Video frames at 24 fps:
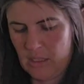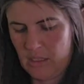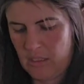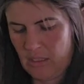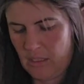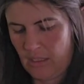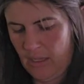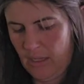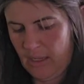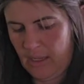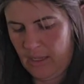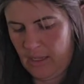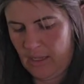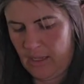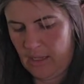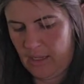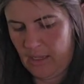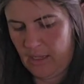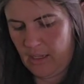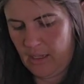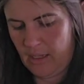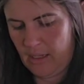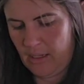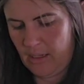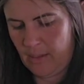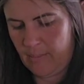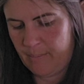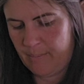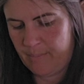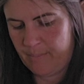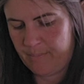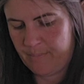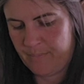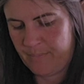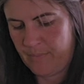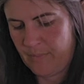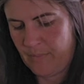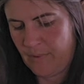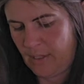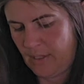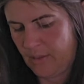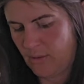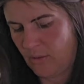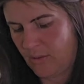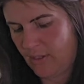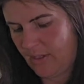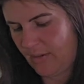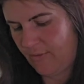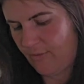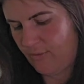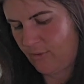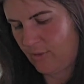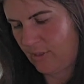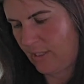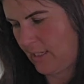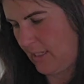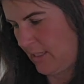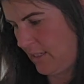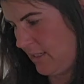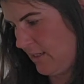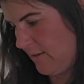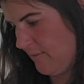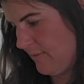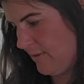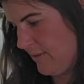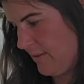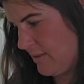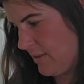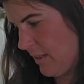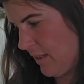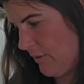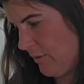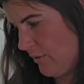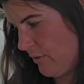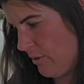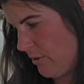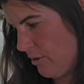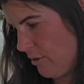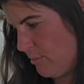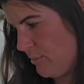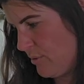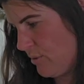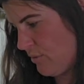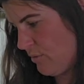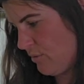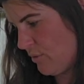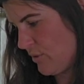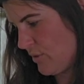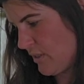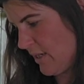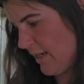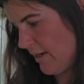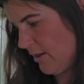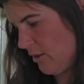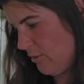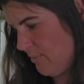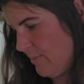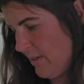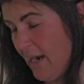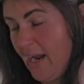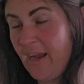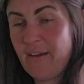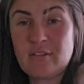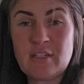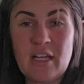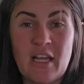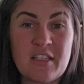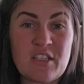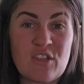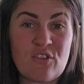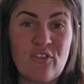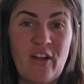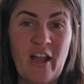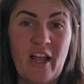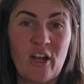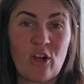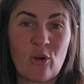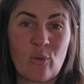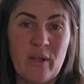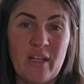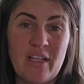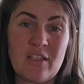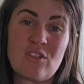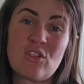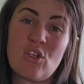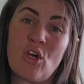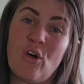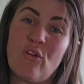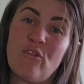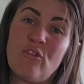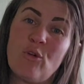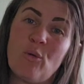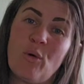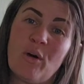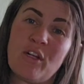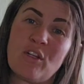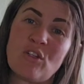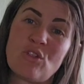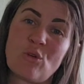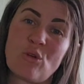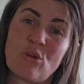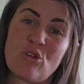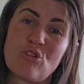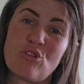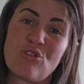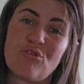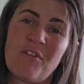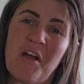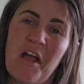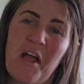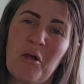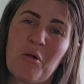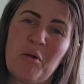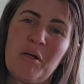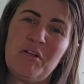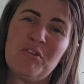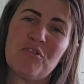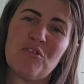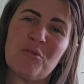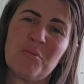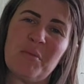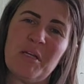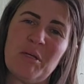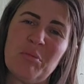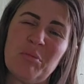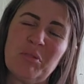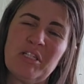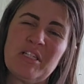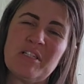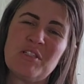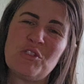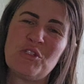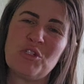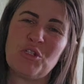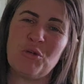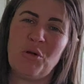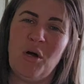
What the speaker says: I don't have really any of these other herbs for sale, but I have tons of fireweed. So if you want to source your fireweed for me, please do.